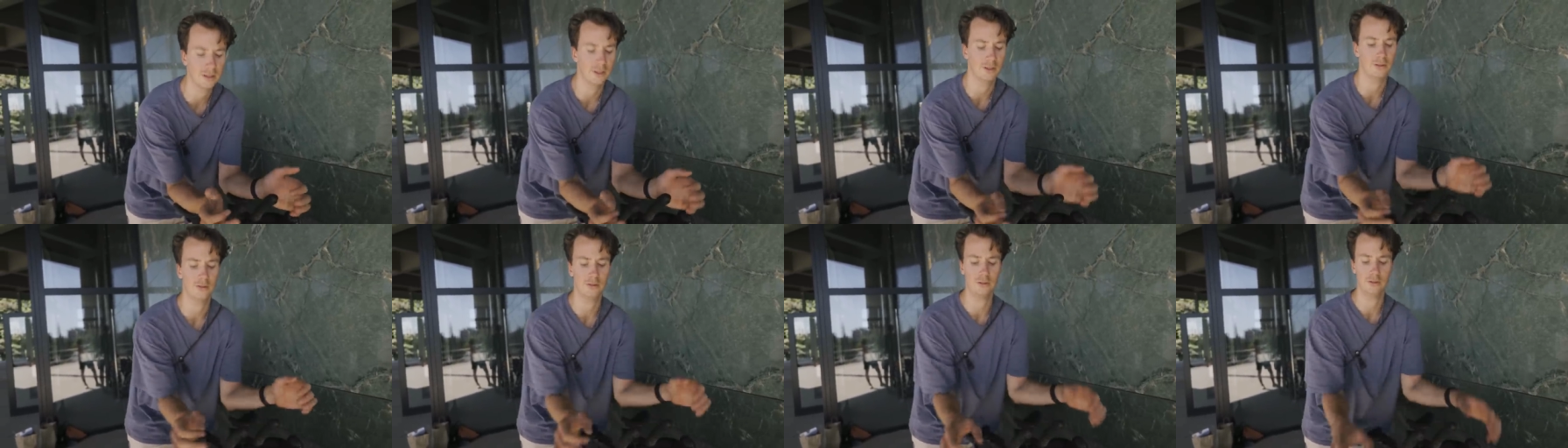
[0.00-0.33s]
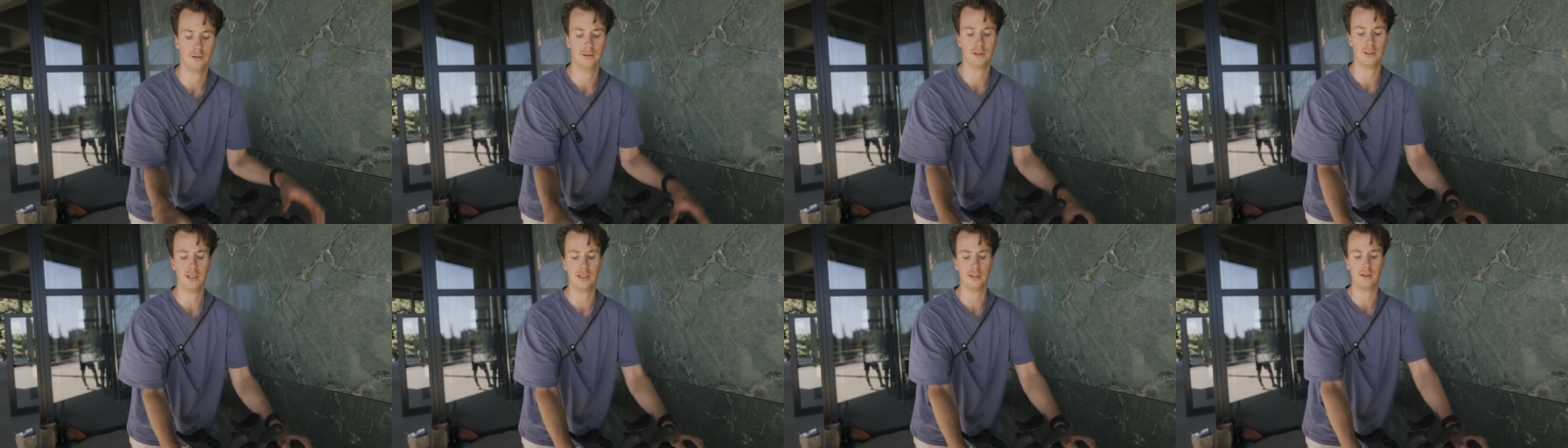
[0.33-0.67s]

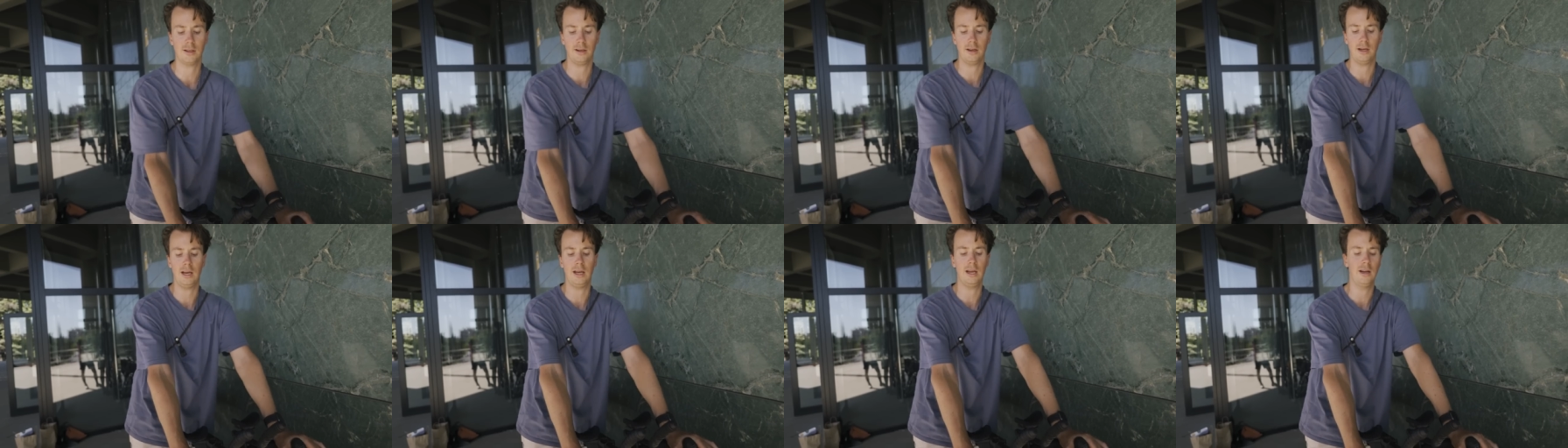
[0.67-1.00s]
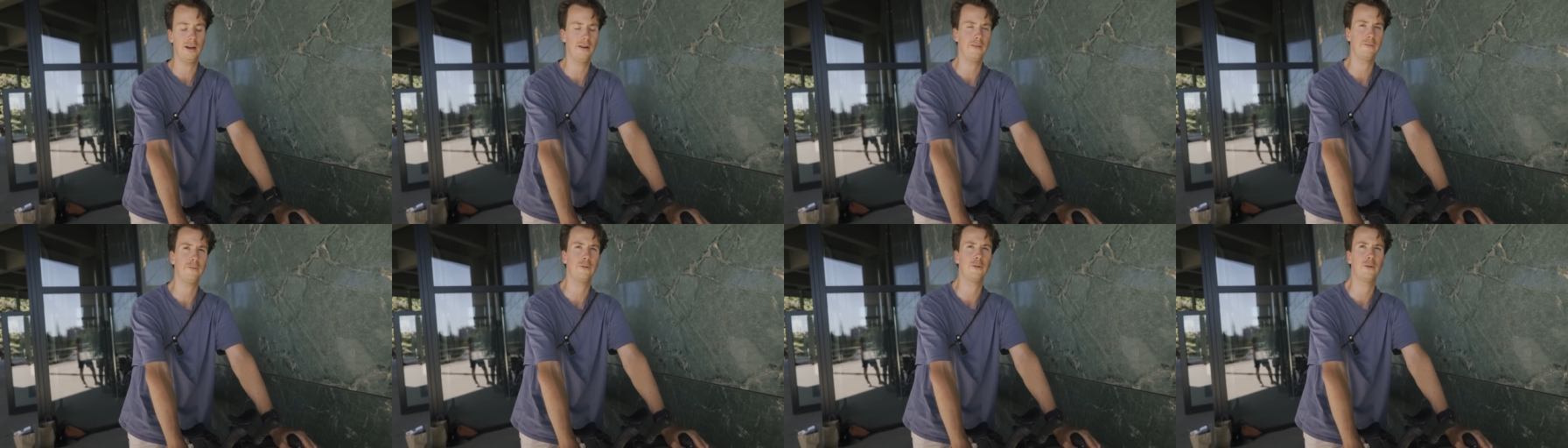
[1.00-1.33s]
You sit
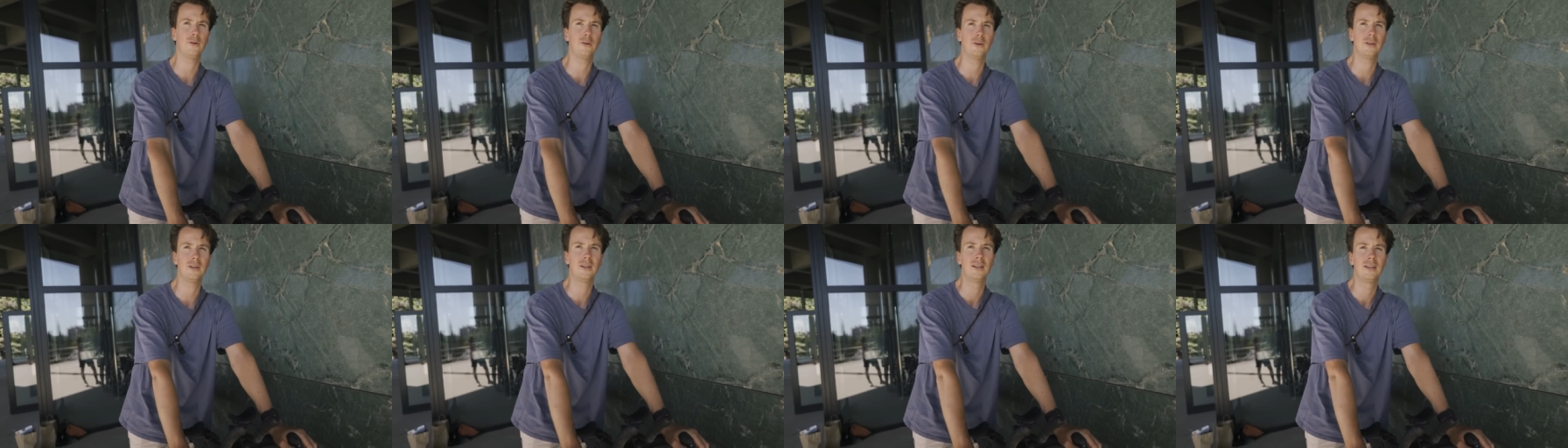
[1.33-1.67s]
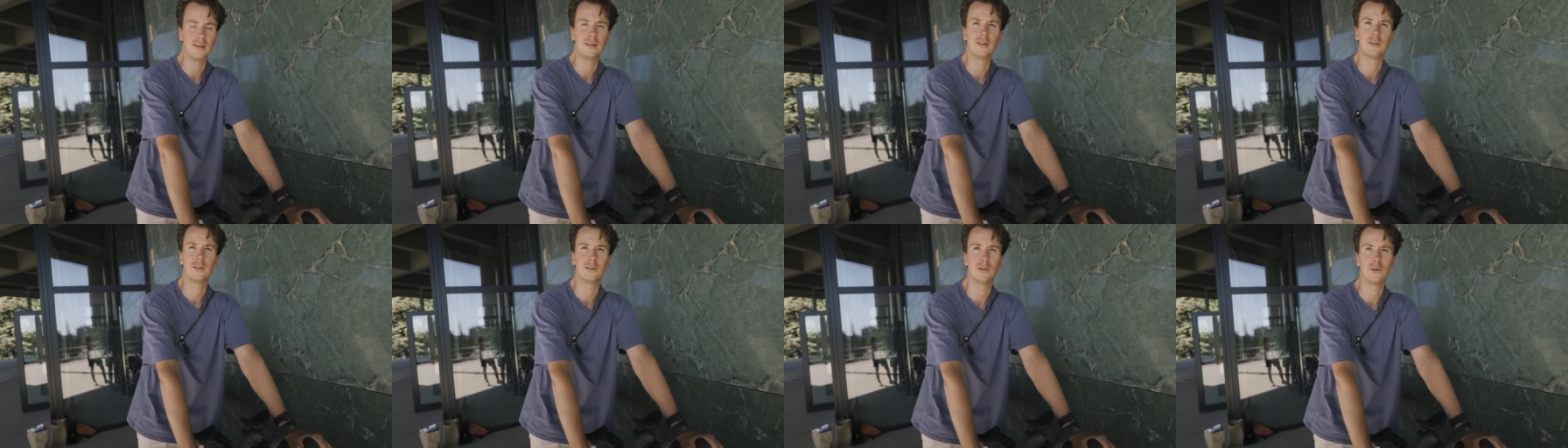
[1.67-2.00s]
here for
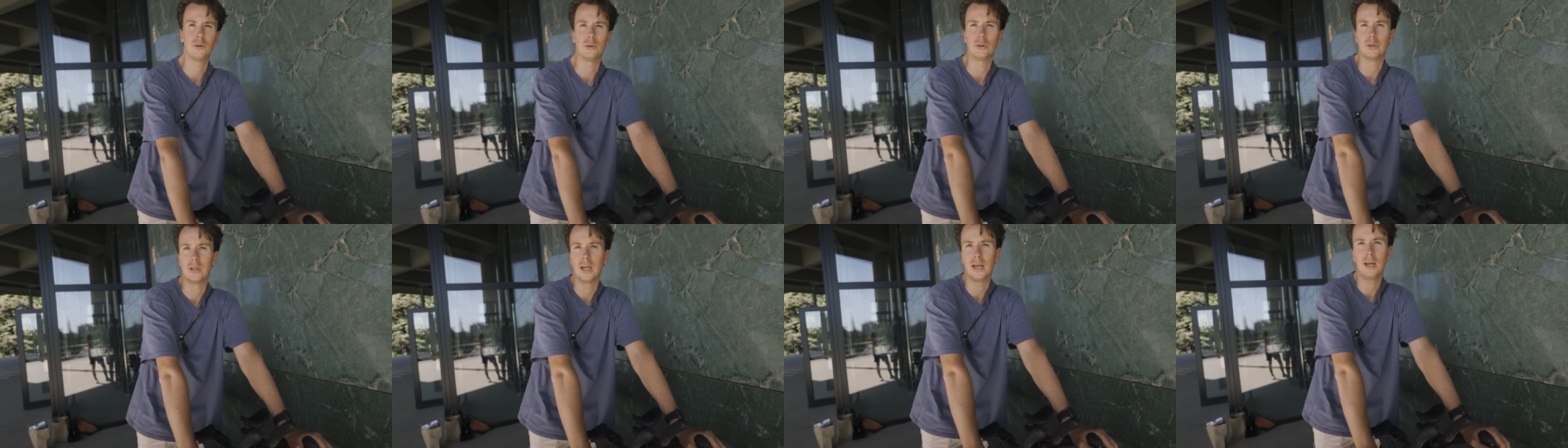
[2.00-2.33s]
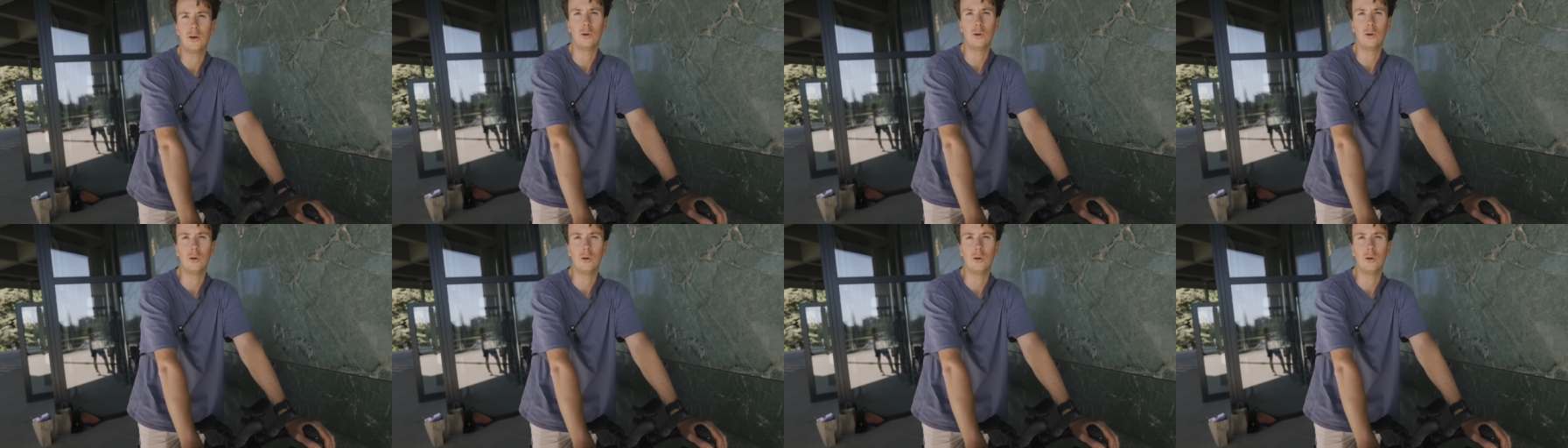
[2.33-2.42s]
all day